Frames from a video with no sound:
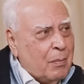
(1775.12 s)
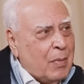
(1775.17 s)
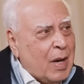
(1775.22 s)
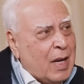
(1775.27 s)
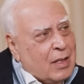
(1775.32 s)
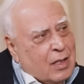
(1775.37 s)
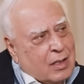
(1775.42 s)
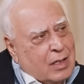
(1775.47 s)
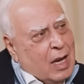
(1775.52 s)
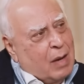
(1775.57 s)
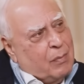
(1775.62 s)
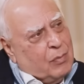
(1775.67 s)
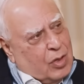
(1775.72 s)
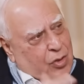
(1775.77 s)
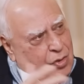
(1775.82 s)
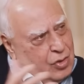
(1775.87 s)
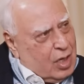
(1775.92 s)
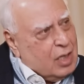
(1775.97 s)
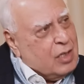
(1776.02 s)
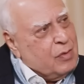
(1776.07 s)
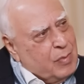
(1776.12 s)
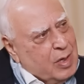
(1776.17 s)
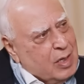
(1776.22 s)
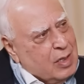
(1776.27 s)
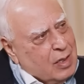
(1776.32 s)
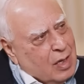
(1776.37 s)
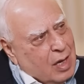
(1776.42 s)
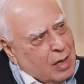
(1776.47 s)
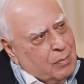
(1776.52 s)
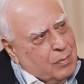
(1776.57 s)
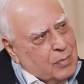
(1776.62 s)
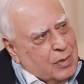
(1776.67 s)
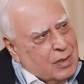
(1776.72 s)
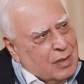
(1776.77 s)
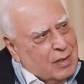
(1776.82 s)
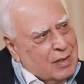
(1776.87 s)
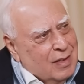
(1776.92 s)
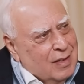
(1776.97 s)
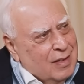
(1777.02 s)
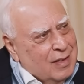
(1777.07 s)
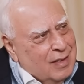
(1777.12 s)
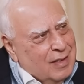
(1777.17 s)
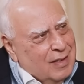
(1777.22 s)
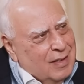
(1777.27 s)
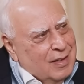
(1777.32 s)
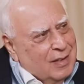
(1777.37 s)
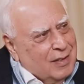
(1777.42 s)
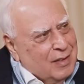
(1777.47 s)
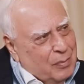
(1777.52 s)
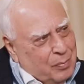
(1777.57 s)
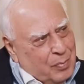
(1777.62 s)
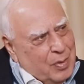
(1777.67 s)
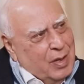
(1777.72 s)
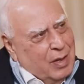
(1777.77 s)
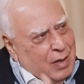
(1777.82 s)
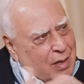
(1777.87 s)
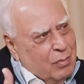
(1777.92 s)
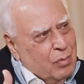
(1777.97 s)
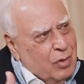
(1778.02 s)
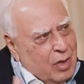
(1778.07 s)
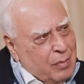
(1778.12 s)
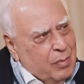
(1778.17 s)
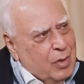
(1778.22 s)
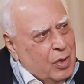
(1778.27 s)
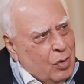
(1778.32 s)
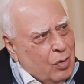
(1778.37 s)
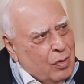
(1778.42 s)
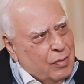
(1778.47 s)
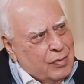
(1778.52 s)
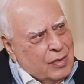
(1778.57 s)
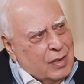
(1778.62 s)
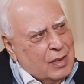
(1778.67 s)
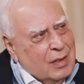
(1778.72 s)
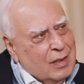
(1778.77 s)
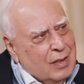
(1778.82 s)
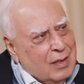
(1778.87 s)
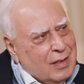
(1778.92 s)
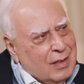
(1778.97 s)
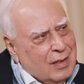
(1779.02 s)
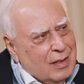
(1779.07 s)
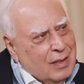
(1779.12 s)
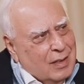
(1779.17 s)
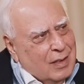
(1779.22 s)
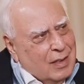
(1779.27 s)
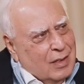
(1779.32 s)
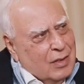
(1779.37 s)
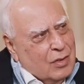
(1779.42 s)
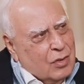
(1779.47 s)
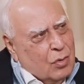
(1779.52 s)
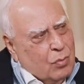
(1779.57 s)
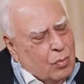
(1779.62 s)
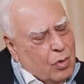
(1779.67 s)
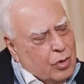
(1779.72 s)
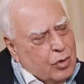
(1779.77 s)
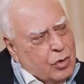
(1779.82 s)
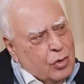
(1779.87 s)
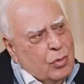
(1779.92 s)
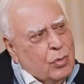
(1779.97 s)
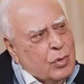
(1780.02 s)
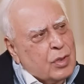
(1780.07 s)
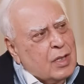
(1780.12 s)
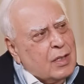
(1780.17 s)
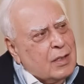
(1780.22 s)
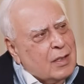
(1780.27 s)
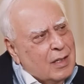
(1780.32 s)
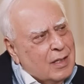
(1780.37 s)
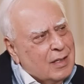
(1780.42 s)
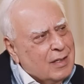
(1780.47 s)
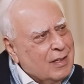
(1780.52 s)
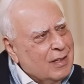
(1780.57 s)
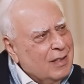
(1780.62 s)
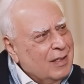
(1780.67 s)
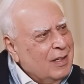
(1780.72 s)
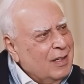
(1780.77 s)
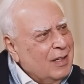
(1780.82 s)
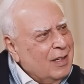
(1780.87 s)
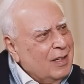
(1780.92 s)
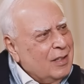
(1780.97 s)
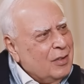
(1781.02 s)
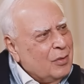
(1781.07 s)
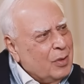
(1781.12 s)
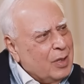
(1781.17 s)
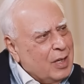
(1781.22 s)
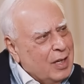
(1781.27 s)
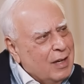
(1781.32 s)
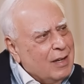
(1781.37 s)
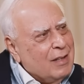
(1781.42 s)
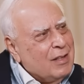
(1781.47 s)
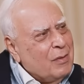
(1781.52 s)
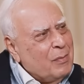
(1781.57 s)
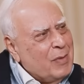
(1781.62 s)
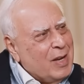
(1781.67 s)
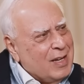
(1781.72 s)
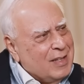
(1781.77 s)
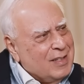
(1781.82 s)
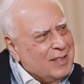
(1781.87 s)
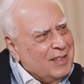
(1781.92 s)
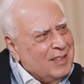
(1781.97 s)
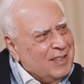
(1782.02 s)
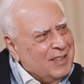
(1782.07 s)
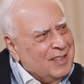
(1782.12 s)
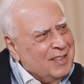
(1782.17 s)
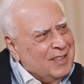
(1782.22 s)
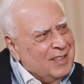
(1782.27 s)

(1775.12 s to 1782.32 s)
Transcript: By the time the judgment comes, the period would have been over. So what use is it to hear the matter